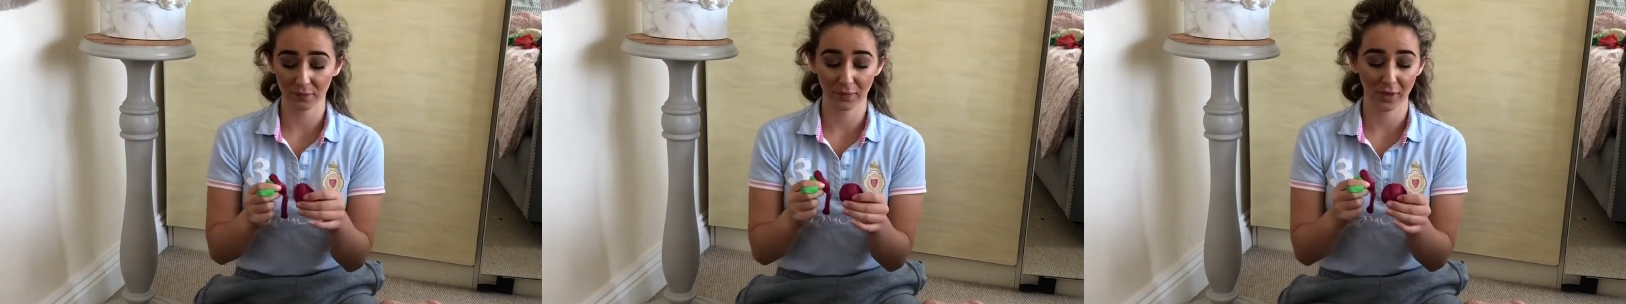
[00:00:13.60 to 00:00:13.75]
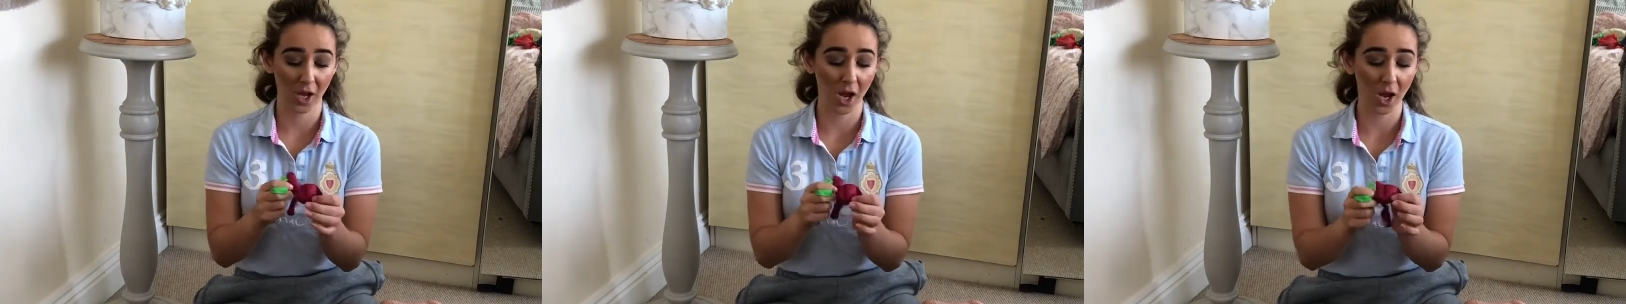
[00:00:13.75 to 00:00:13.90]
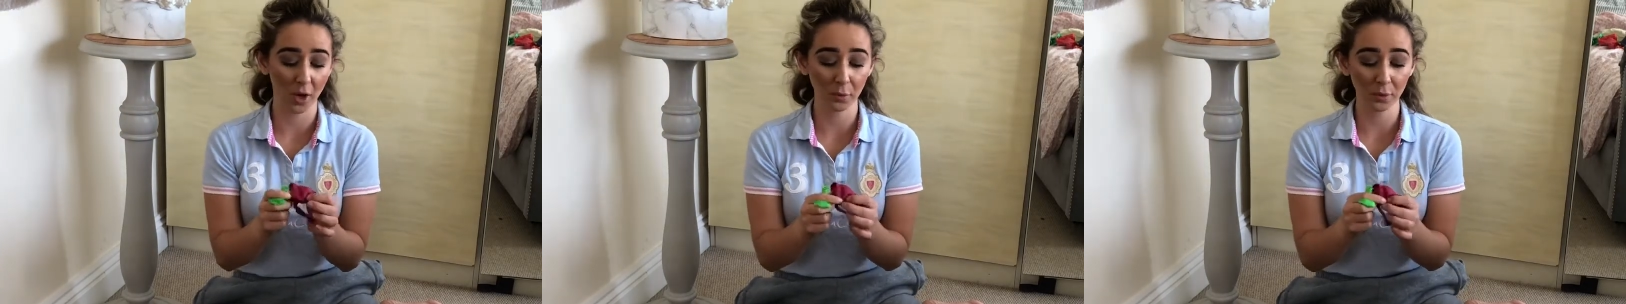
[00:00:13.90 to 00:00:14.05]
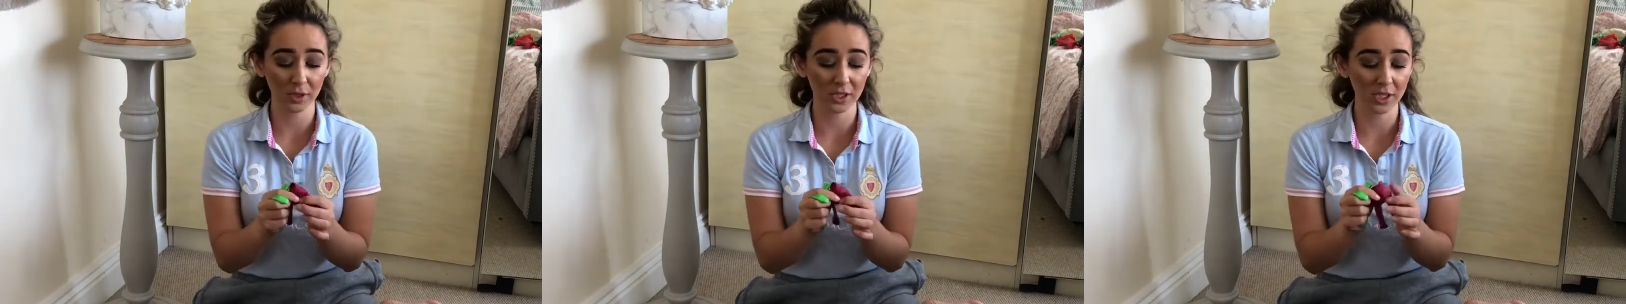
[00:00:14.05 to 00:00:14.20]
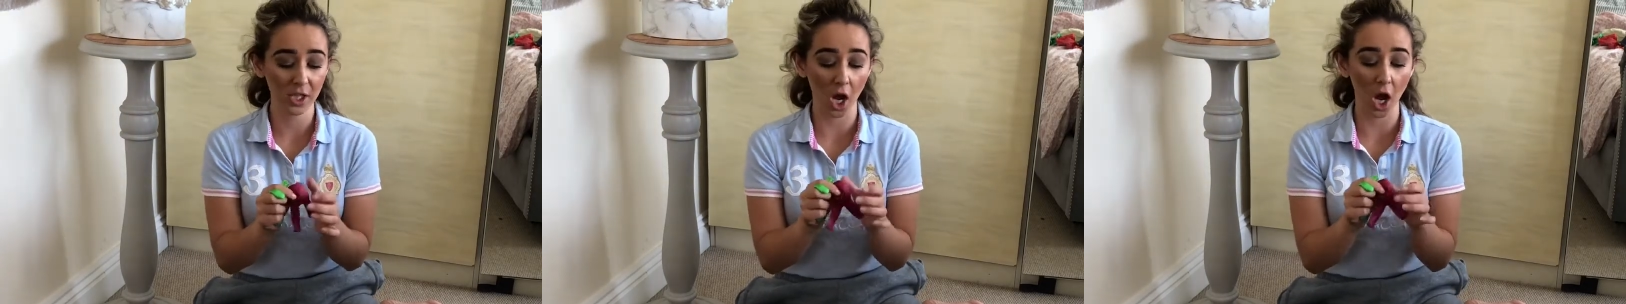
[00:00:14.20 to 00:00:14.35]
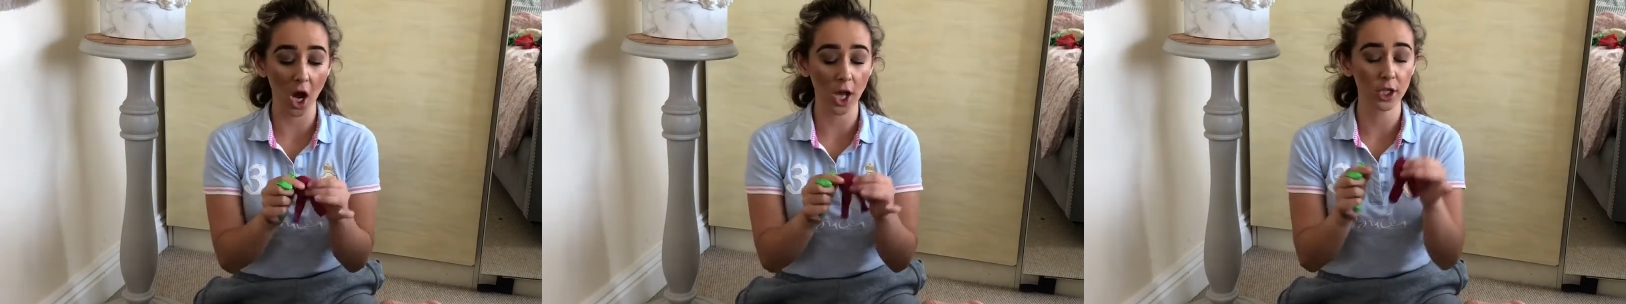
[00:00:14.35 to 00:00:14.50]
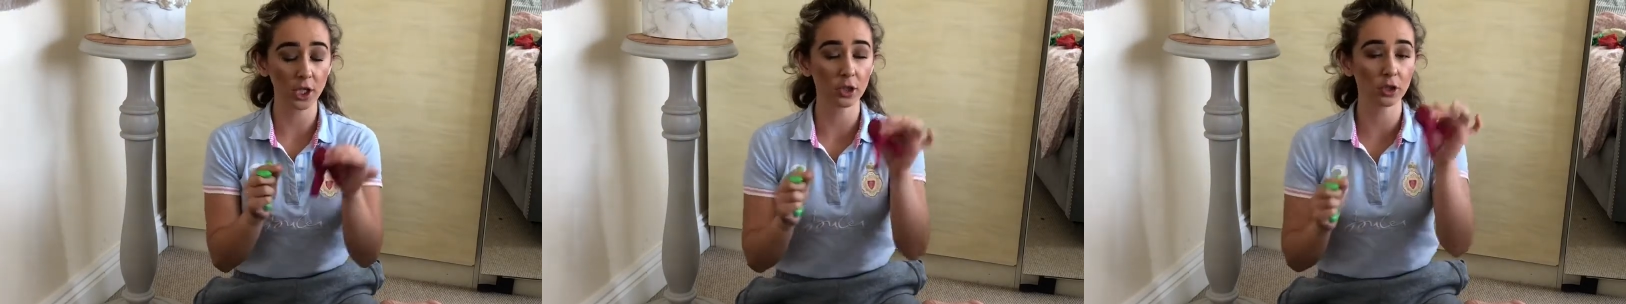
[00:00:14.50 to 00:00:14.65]
I would
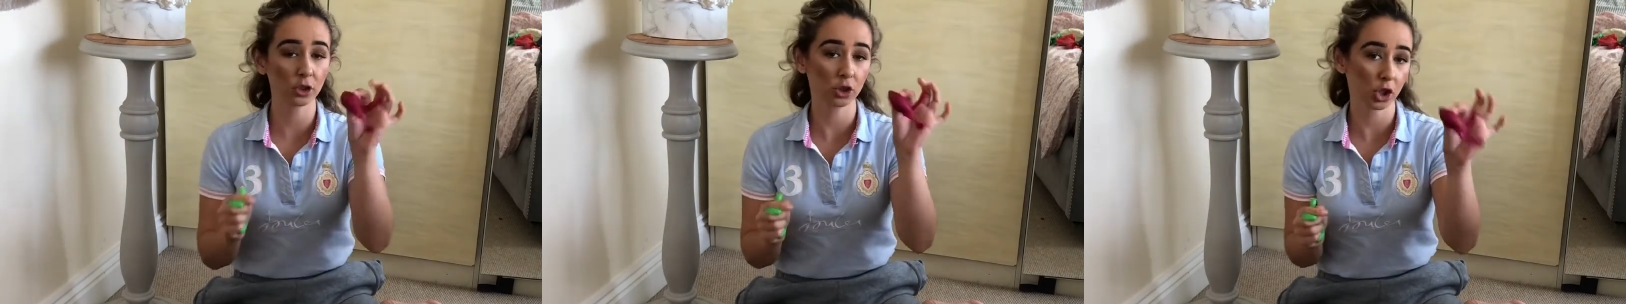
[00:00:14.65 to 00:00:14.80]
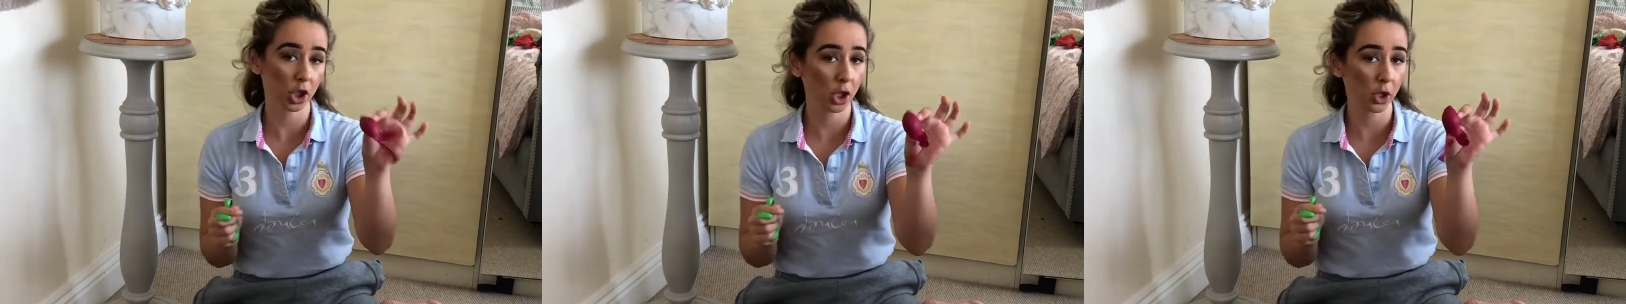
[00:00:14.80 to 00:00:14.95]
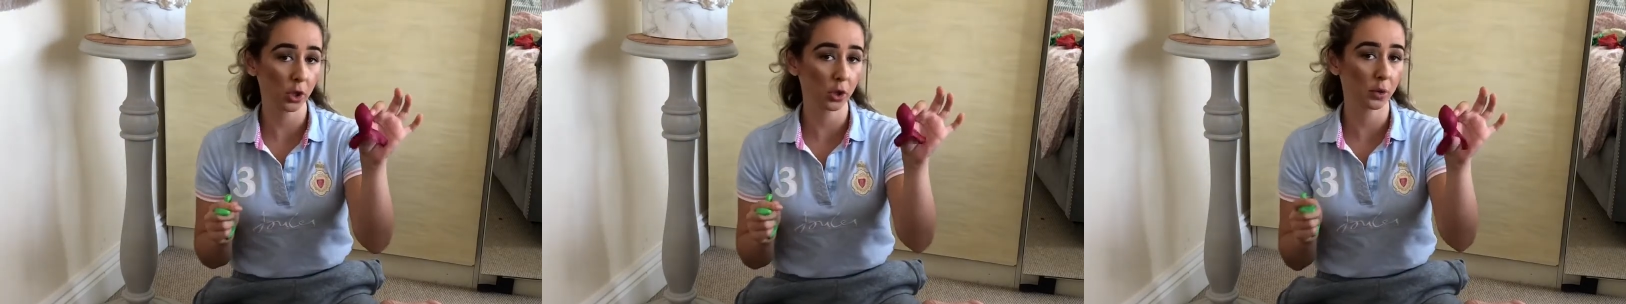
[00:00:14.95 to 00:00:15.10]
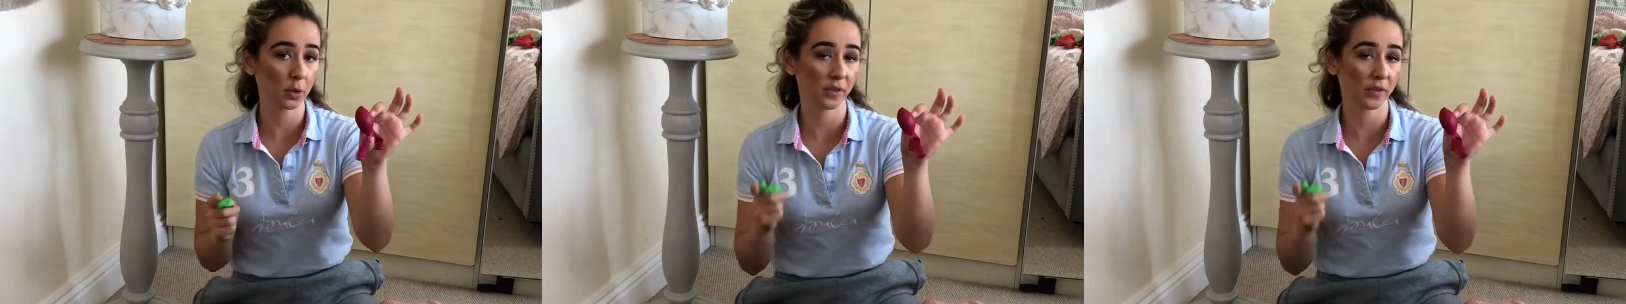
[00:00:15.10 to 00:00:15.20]
I use two